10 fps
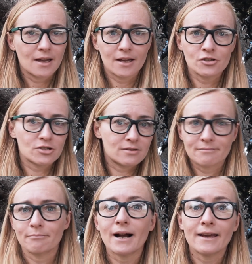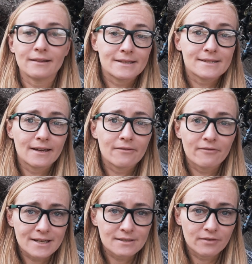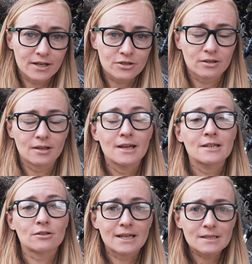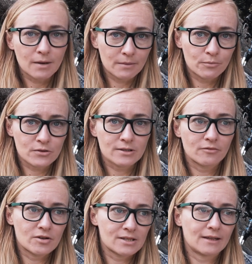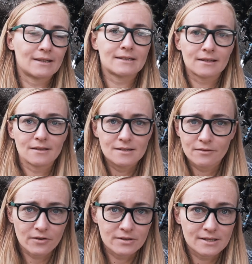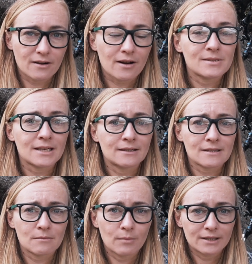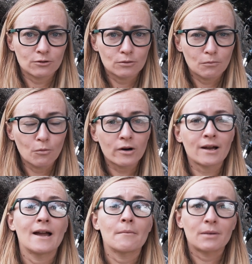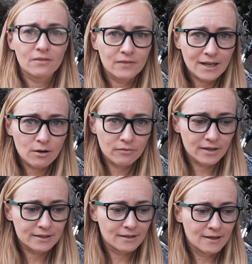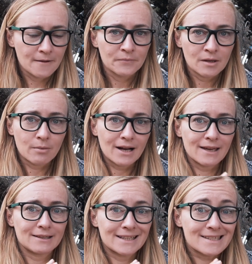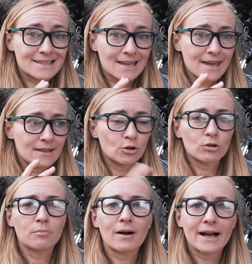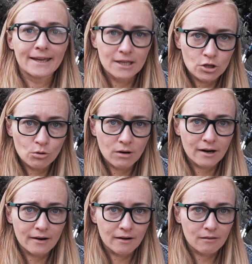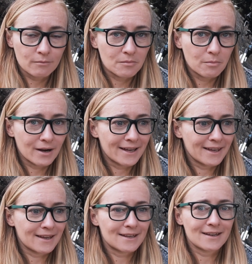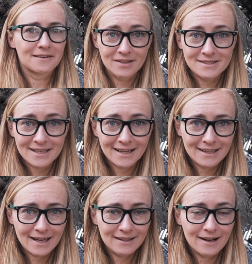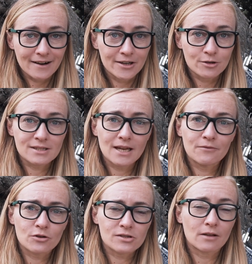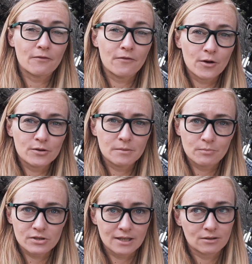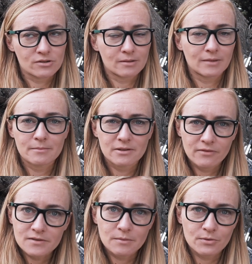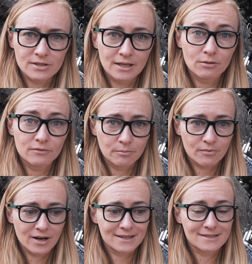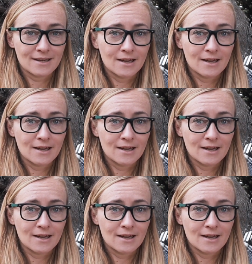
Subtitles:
and just buy, let's say, a fast fashion. So that's my personal reason. I understand in different circumstances it might not work, but think of it. By, let's say, not buying a new car, but buying a secondhand car, you save yourself 30% or sometimes 50% of the price.